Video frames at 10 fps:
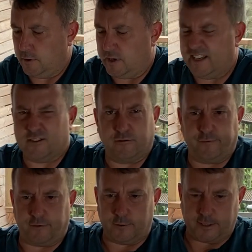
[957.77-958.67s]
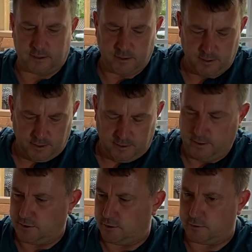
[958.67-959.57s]
A litre of fluid
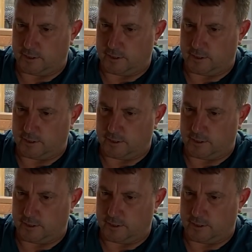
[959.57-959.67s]
is usually a